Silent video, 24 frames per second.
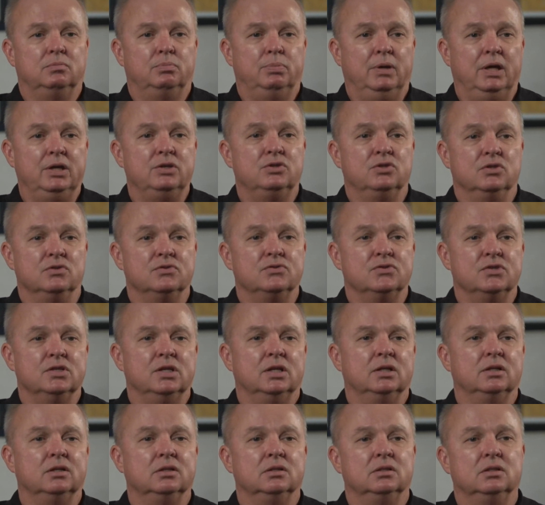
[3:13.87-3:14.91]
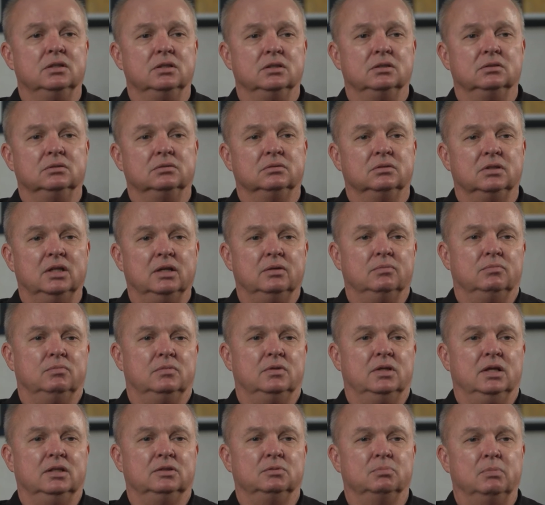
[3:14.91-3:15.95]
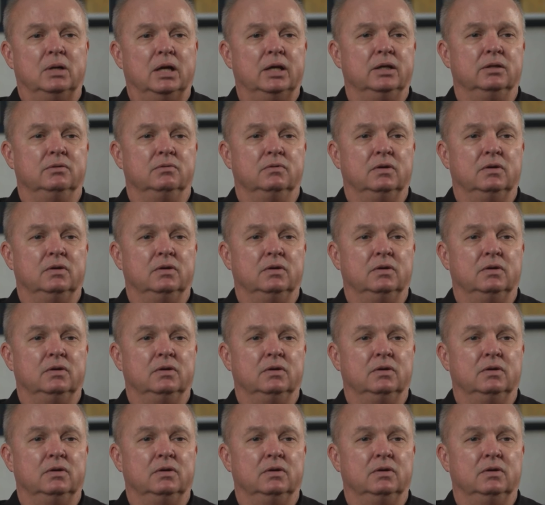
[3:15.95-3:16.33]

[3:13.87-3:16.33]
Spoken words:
patient-centered, and that's my